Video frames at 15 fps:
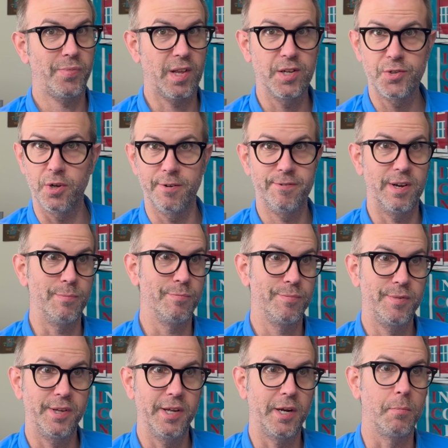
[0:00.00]
So if
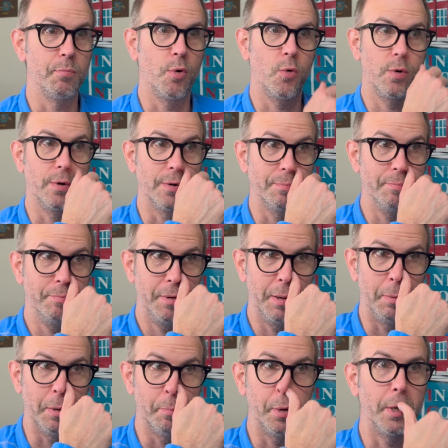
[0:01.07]
I'm getting bored or
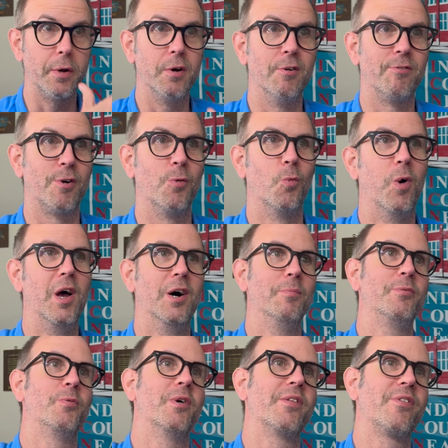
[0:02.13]
maybe a bit
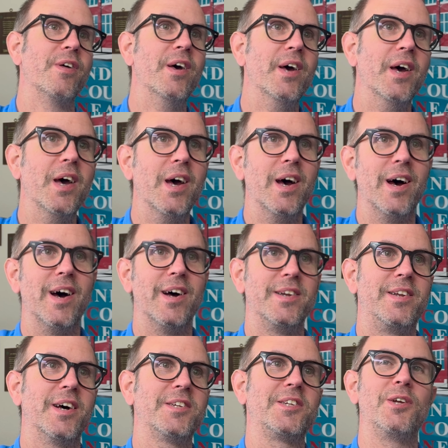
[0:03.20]
overwhelmed with
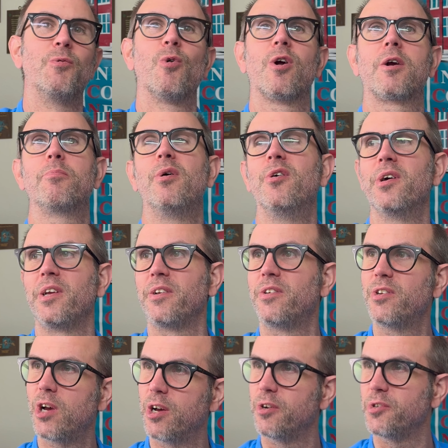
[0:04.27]
dusty work, pulling
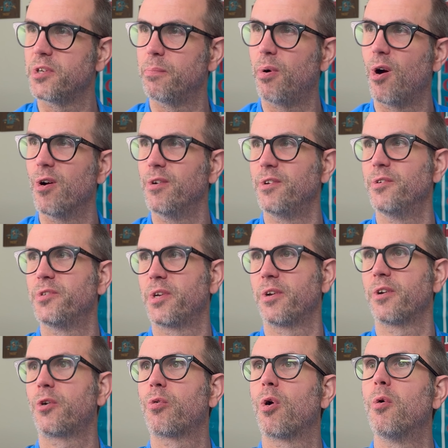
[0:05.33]
tunnels apart and using
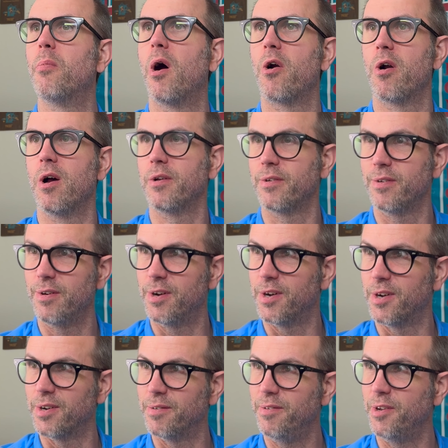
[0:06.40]
a crowbar
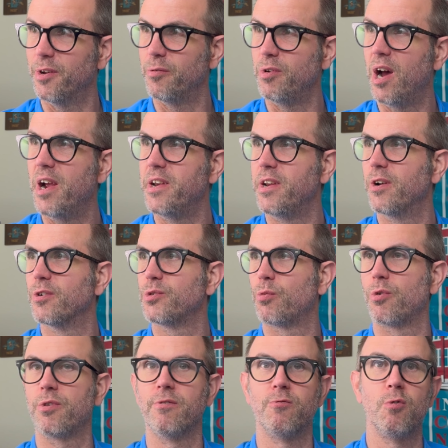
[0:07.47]
on, you know, 9 years
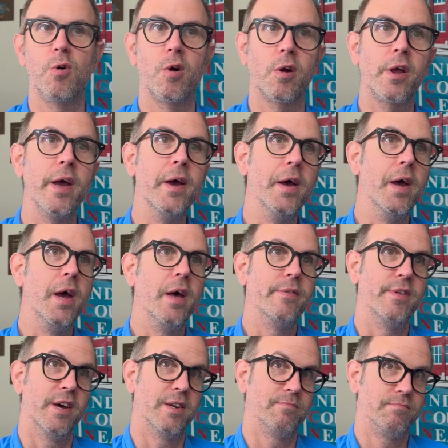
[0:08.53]
worth of work,
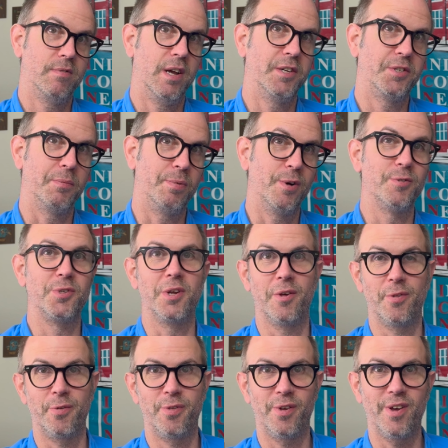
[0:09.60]
then I suppose the
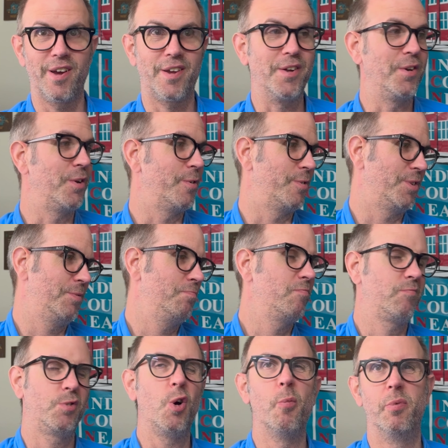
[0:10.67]
other thing I can do is
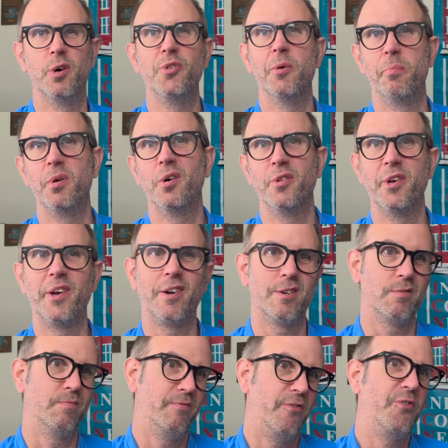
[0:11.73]
go build a building
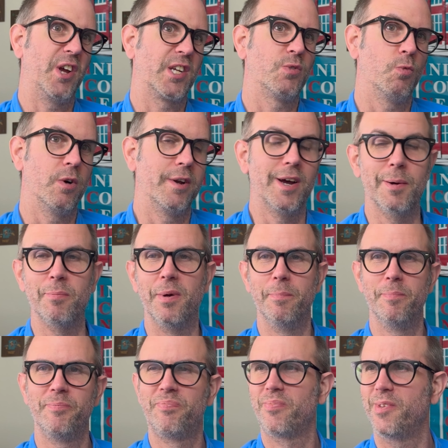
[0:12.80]
or fix one up,
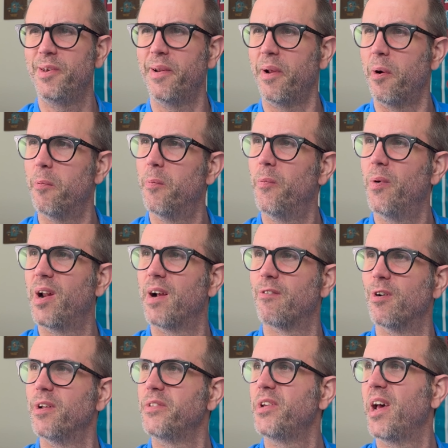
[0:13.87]
you know,
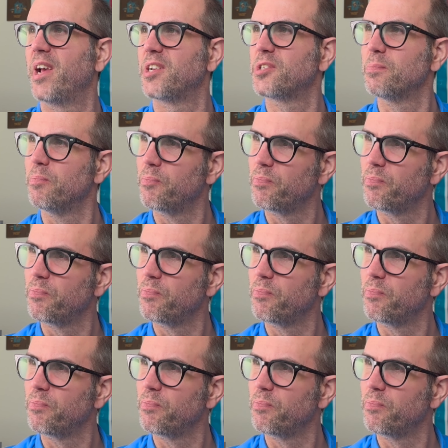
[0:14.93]
whatever it takes.